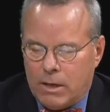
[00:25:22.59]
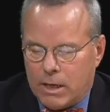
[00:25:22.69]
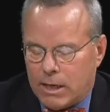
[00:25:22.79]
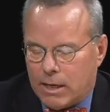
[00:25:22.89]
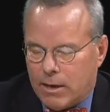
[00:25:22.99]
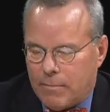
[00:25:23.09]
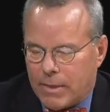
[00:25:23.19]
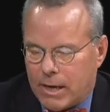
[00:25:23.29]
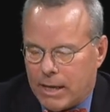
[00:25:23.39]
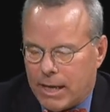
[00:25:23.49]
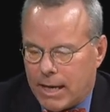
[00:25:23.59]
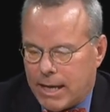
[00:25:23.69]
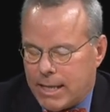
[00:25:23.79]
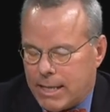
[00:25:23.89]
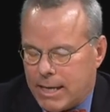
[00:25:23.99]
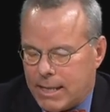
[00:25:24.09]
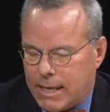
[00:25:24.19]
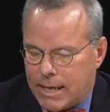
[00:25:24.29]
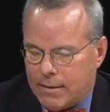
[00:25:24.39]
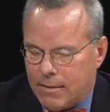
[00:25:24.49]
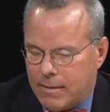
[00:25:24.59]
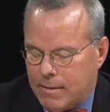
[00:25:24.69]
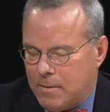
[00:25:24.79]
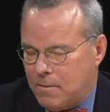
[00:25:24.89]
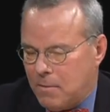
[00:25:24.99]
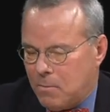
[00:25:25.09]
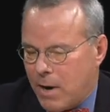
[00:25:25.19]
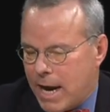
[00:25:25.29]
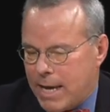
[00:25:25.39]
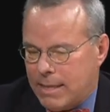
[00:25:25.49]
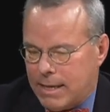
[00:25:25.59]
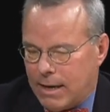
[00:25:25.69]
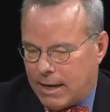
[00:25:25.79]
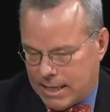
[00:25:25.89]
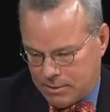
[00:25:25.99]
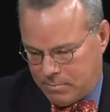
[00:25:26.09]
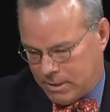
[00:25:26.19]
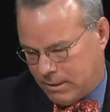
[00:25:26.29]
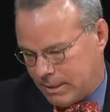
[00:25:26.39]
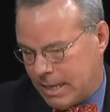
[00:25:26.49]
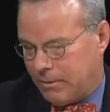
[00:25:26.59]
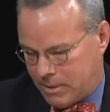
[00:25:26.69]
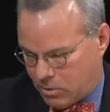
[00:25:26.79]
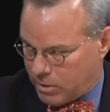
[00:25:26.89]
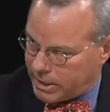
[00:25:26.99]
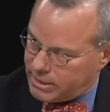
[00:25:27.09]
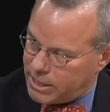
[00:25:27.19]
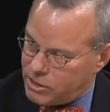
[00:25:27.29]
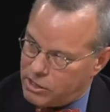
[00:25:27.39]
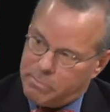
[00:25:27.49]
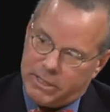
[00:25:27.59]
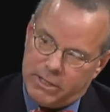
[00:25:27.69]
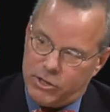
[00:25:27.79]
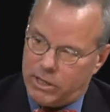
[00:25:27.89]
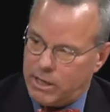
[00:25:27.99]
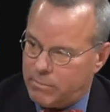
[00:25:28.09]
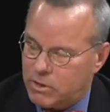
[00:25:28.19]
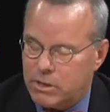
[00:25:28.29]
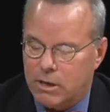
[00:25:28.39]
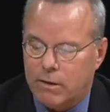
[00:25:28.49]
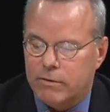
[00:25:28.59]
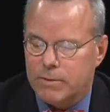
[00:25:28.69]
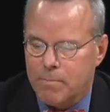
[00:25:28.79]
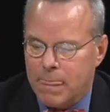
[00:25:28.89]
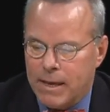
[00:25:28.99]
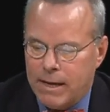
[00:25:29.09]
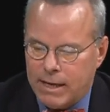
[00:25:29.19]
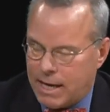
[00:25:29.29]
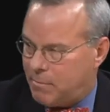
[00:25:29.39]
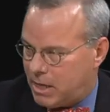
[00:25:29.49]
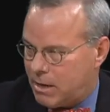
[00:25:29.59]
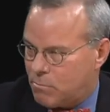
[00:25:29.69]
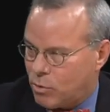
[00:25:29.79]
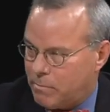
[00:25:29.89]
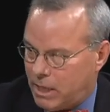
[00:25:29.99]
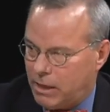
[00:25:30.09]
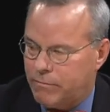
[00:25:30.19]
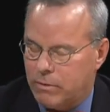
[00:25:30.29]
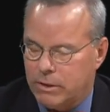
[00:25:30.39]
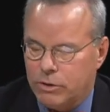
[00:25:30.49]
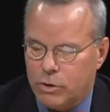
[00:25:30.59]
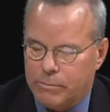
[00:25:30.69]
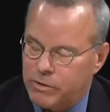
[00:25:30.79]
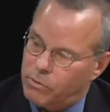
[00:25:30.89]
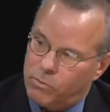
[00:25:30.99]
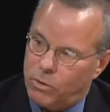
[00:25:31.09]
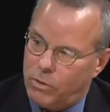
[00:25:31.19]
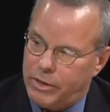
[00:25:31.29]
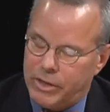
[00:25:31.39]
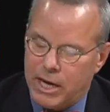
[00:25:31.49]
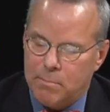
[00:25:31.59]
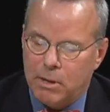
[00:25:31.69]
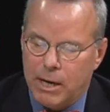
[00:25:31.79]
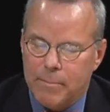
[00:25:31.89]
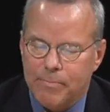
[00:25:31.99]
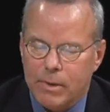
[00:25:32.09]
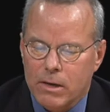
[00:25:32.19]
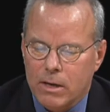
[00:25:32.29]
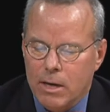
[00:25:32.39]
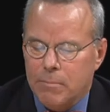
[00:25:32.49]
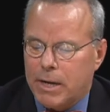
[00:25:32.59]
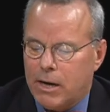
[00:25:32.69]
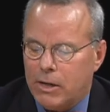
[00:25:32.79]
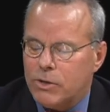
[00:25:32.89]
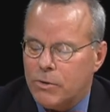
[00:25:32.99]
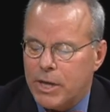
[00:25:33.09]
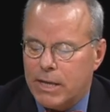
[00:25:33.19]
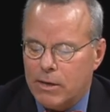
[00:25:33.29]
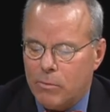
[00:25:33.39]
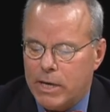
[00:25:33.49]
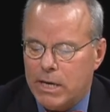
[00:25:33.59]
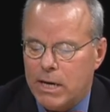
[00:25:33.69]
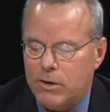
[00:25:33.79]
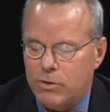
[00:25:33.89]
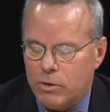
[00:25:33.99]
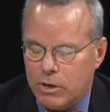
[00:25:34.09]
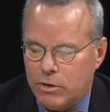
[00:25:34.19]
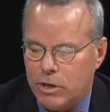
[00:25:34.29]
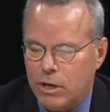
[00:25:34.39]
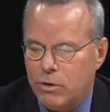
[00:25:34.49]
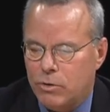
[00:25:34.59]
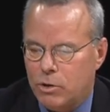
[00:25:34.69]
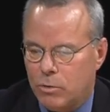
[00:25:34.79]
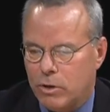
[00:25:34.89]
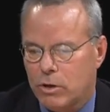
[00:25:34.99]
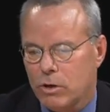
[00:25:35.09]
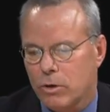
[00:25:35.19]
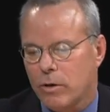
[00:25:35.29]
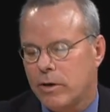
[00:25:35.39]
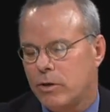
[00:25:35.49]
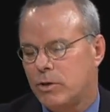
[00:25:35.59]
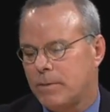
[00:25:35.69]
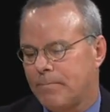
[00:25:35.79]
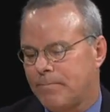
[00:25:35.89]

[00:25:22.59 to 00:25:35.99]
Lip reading: I think that the way that hospitals, healthcare organizations position themselves can become more meaningful in terms of the role that they play. But I also think that we need to continue to encourage